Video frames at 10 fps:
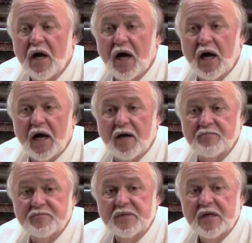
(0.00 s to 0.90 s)

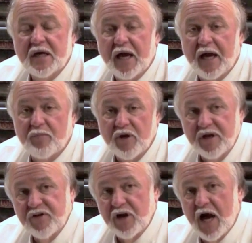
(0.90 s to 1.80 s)
and
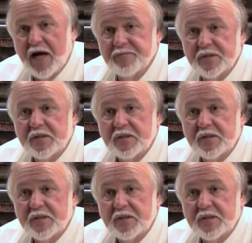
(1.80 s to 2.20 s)
believe it or not,